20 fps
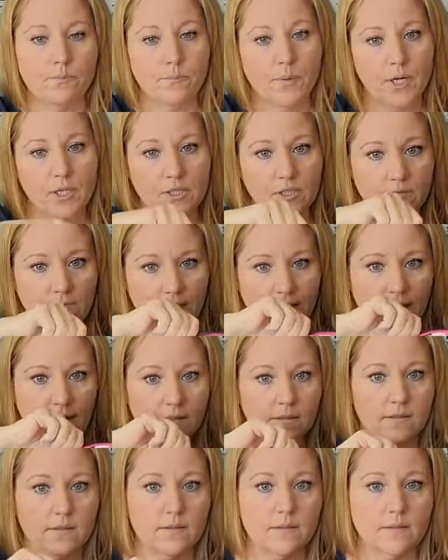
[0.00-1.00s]
Purse
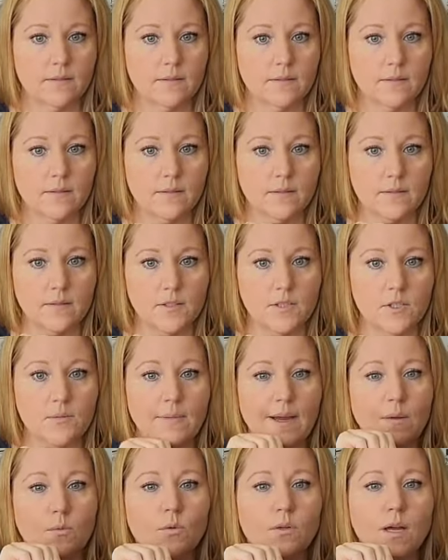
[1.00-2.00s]
feet. So
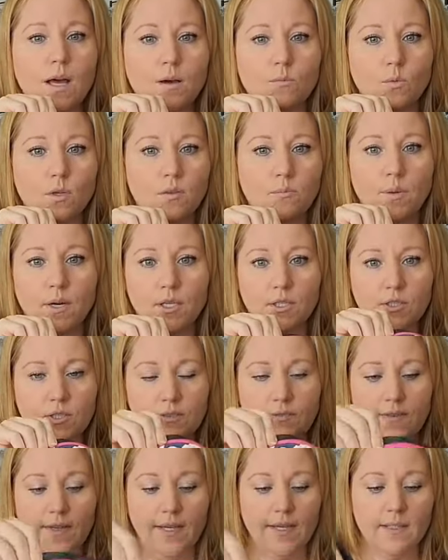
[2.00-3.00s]
mine will come with
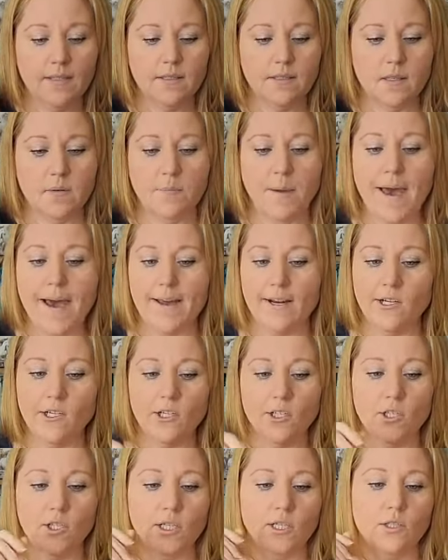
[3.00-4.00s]
purse feet. The
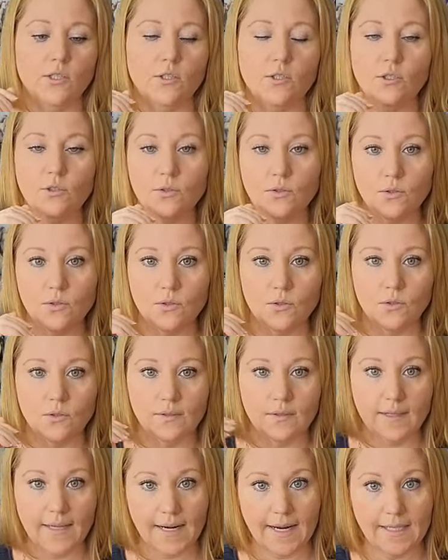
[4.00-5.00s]
pattern
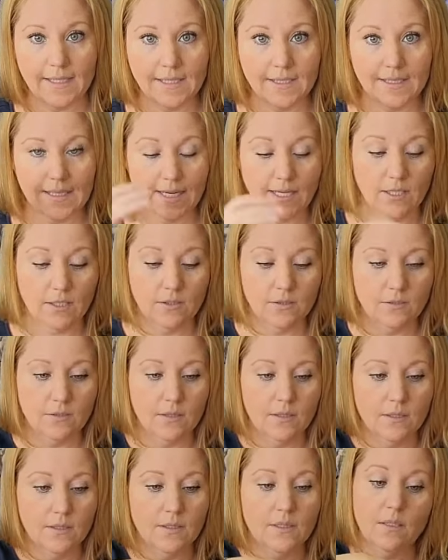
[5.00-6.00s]
that I sell
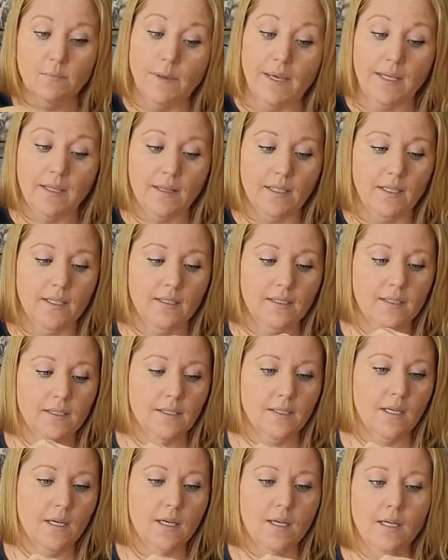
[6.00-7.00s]
to make
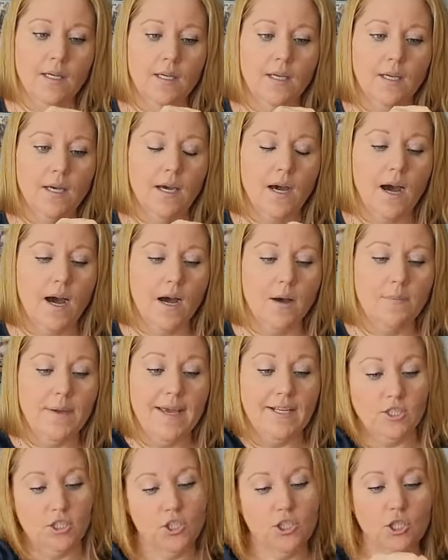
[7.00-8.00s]
this,
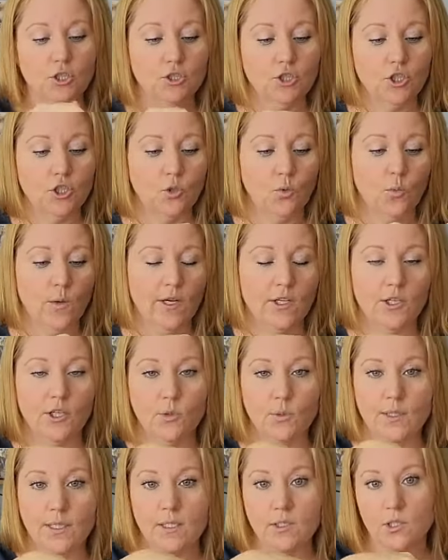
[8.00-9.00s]
it shows you where
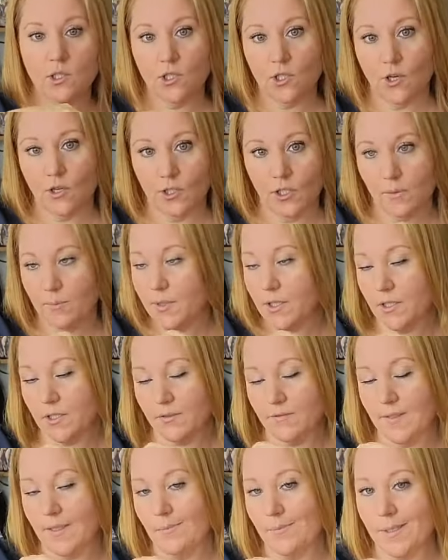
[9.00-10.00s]
you would install your purse
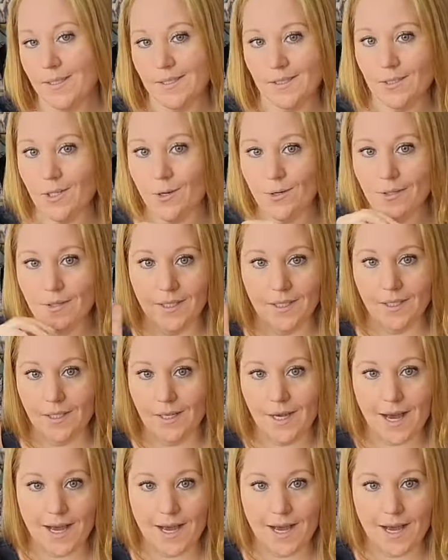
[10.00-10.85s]
feet, but it's totally